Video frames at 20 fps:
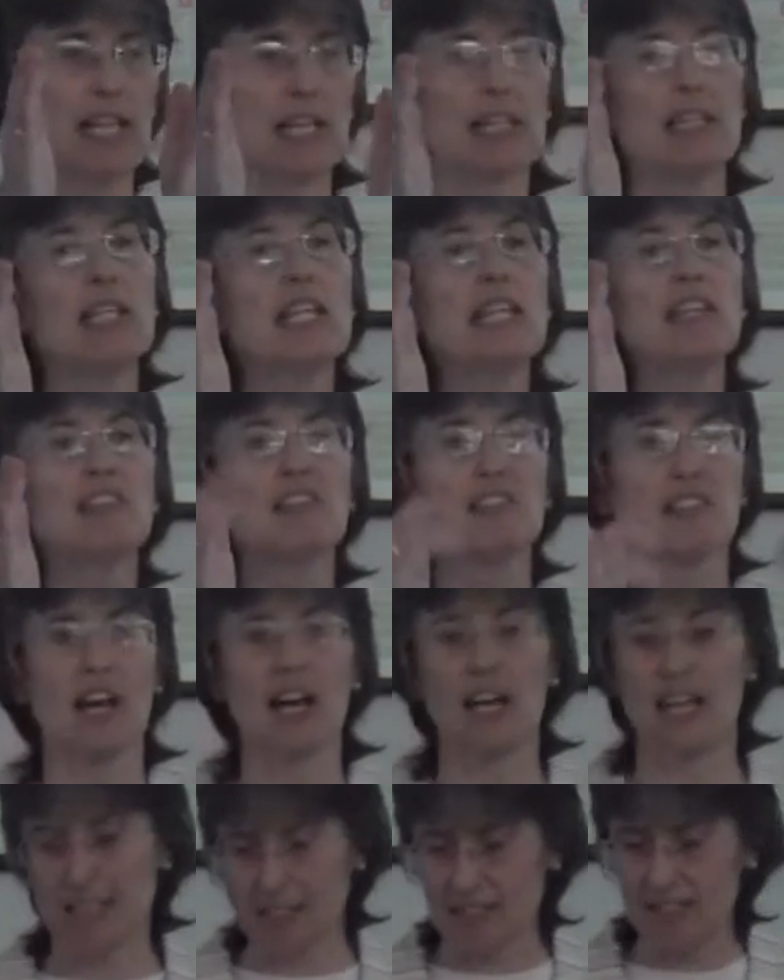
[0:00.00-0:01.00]
little neat
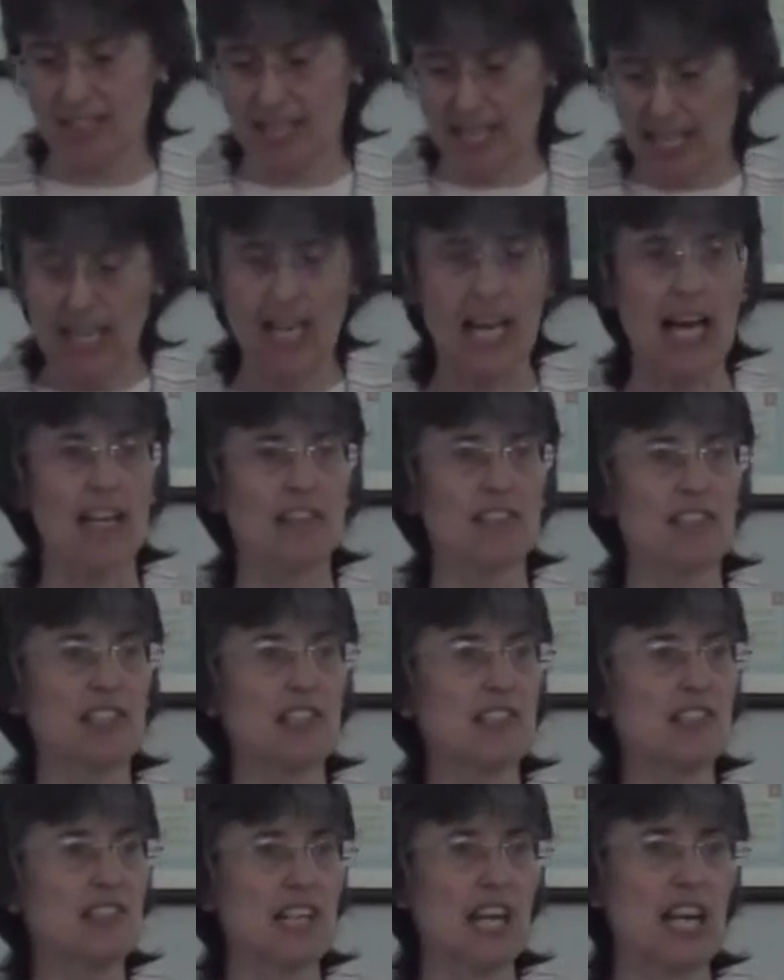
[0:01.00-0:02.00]
size, as
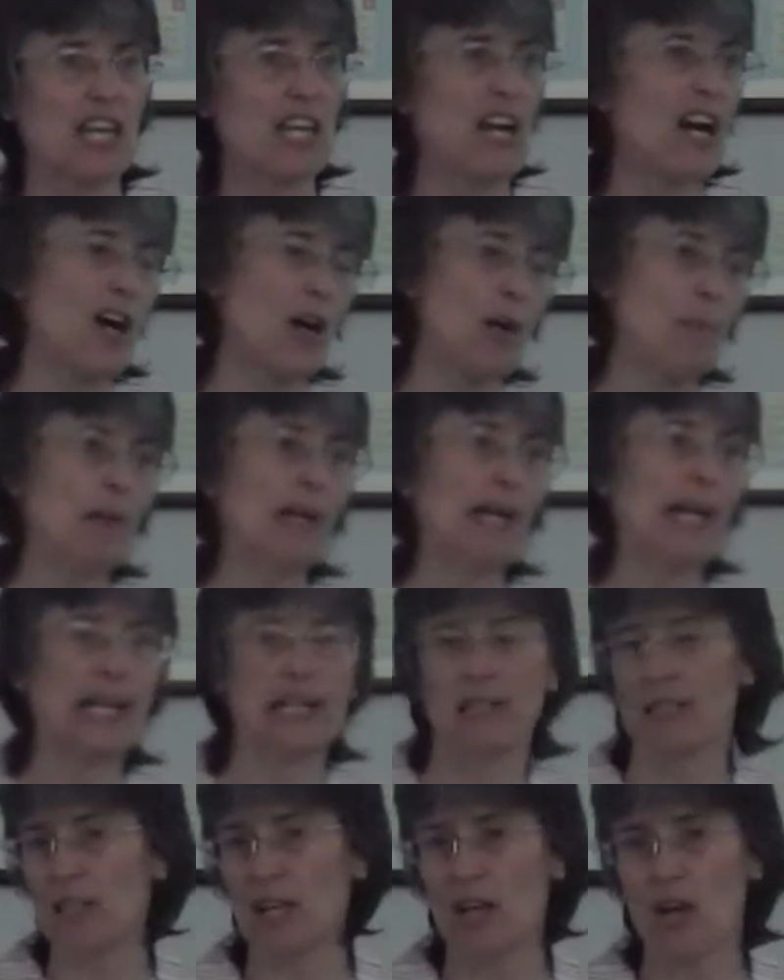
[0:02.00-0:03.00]
is, say,
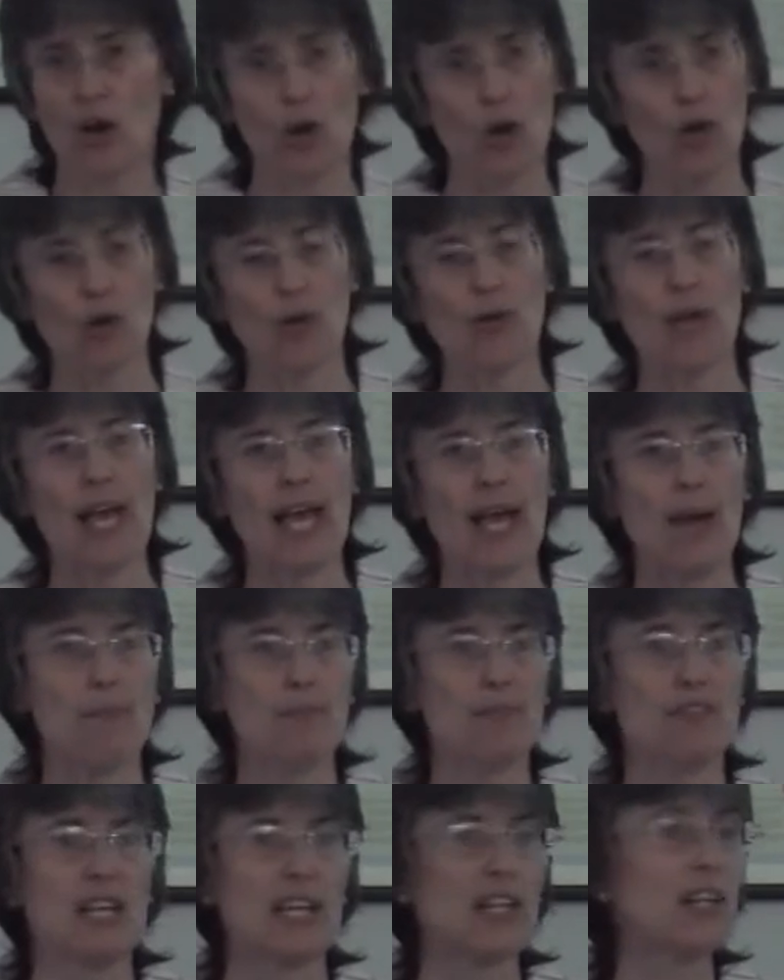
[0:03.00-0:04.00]
Armagh or,
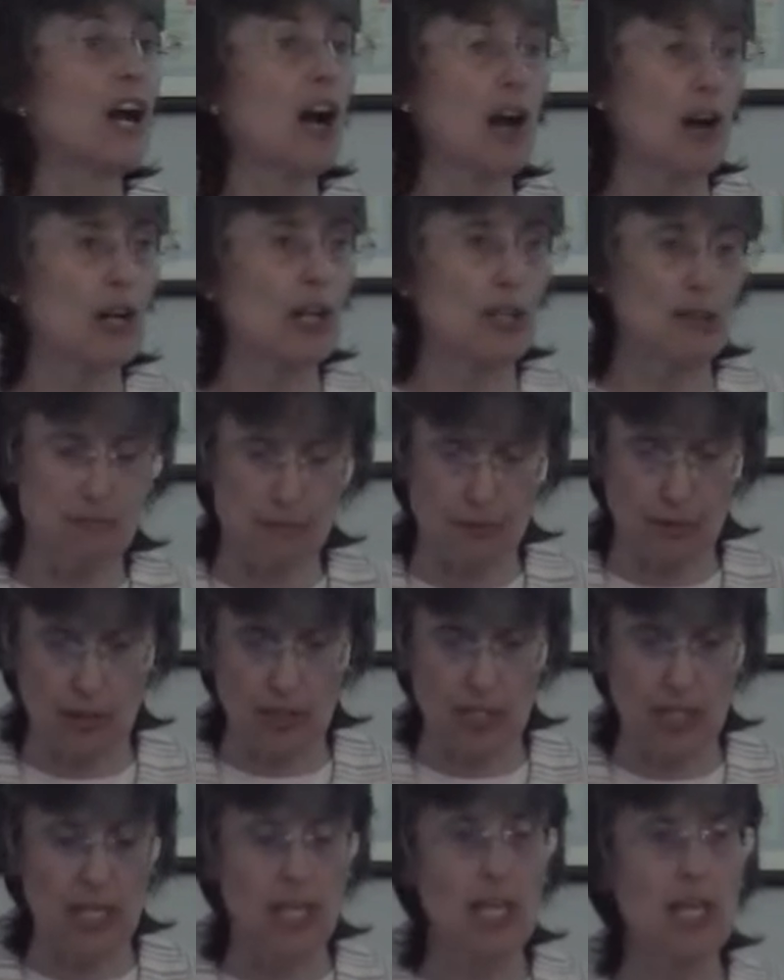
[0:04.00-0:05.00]
say,
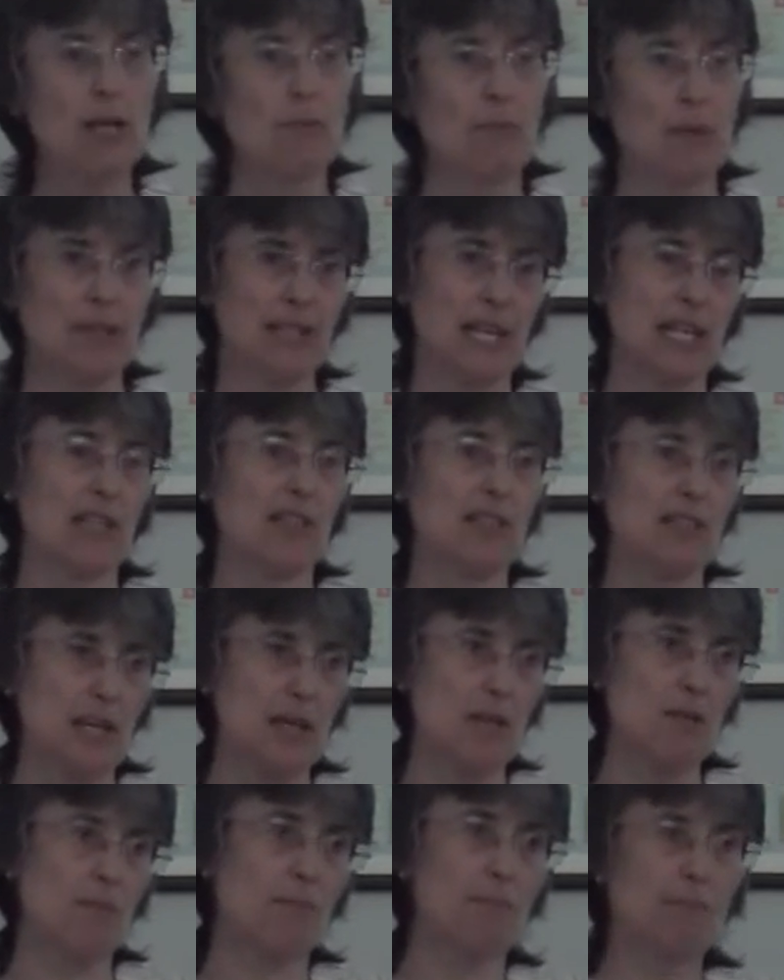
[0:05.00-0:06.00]
Carlingford. But then,
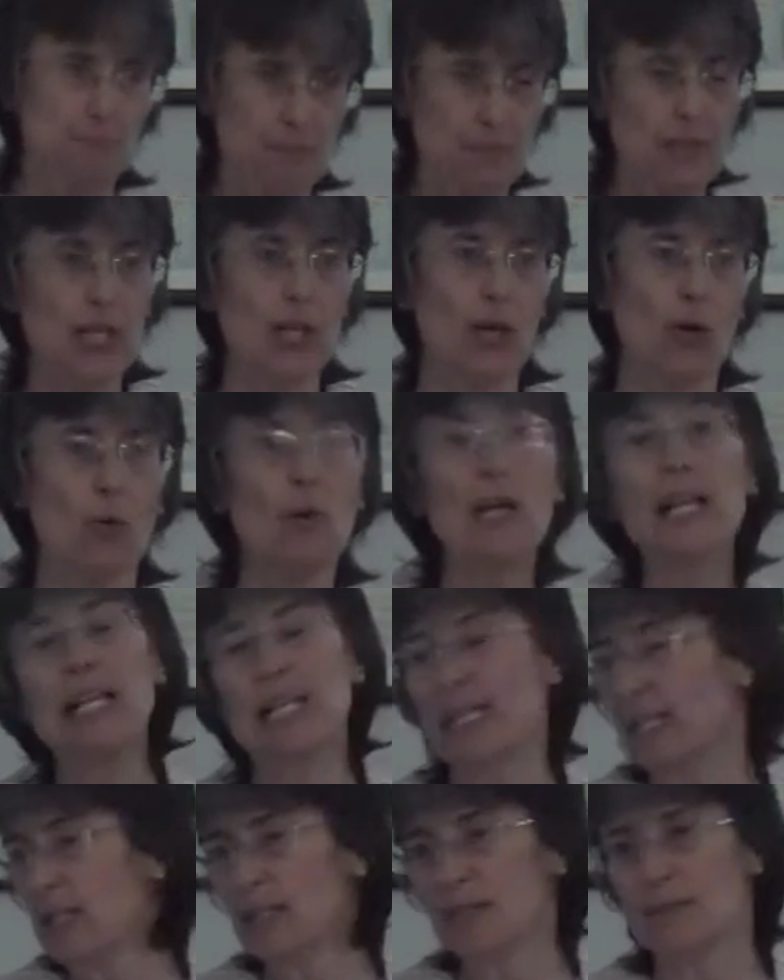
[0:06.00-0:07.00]
say, you know,
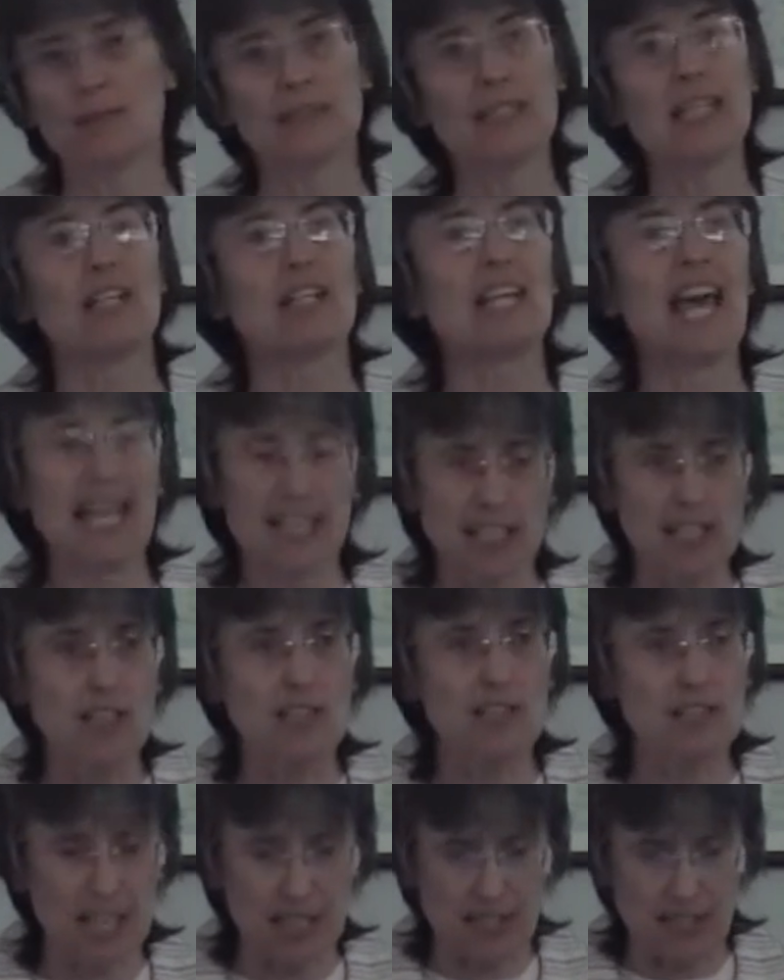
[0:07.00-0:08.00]

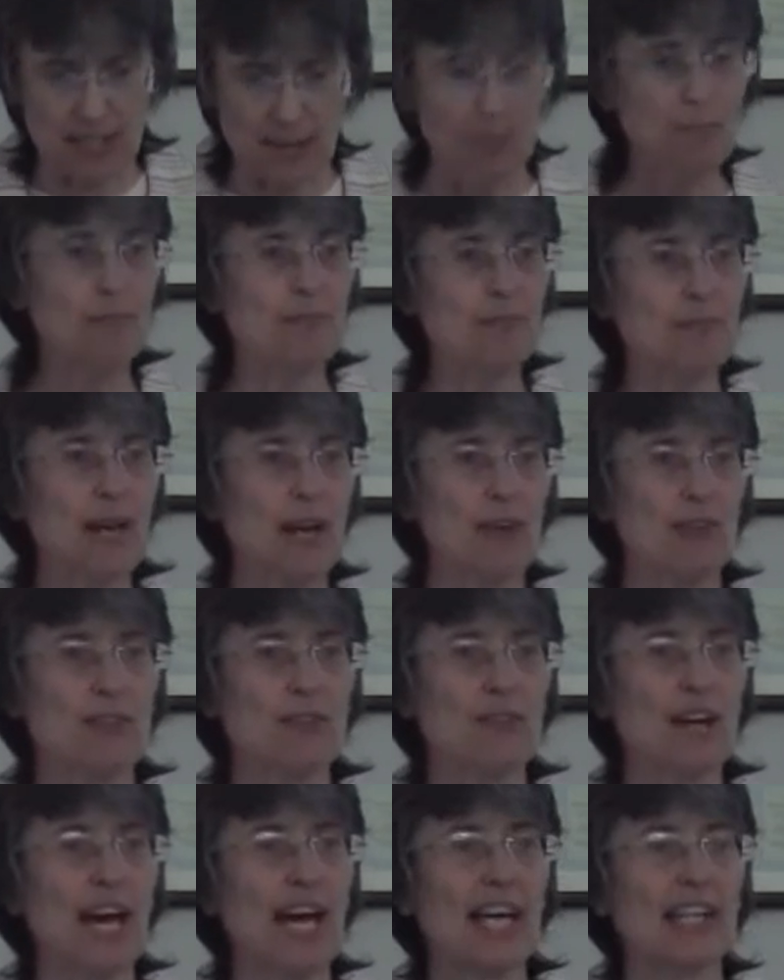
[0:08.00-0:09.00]
Kilkenny is getting out
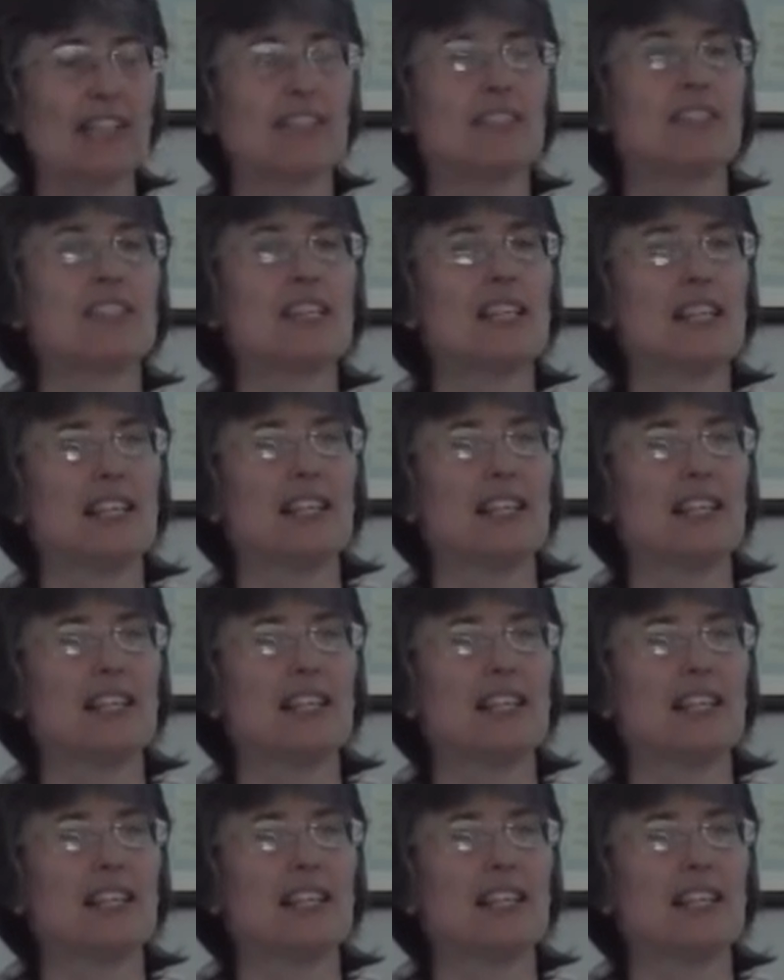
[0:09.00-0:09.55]
of hand,